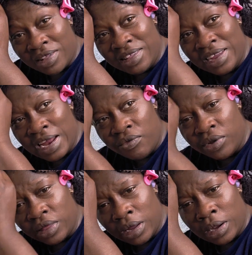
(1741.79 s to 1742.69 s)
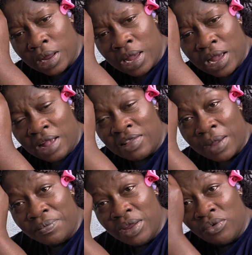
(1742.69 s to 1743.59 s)
You are seeing everything. It's
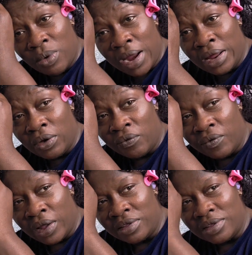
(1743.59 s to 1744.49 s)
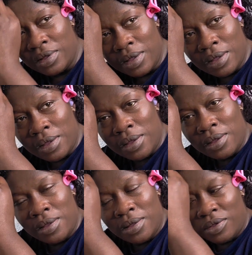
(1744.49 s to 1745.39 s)
happening right in your face.
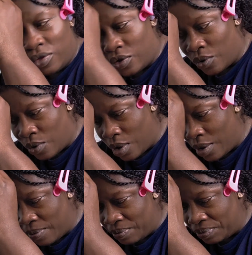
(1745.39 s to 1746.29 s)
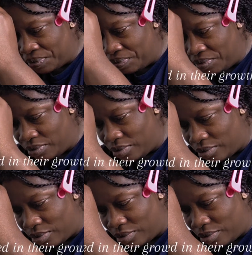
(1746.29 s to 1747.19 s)
So
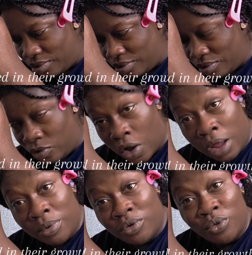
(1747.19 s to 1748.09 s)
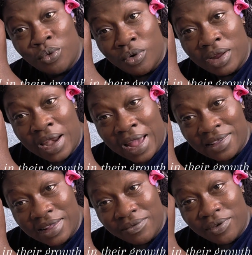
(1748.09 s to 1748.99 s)
you're able to cook
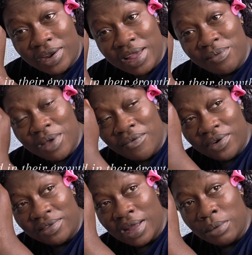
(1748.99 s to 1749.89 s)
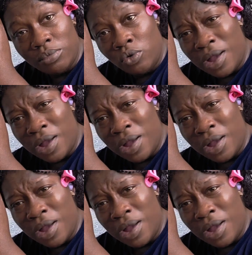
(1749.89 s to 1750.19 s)
nicely for them every time.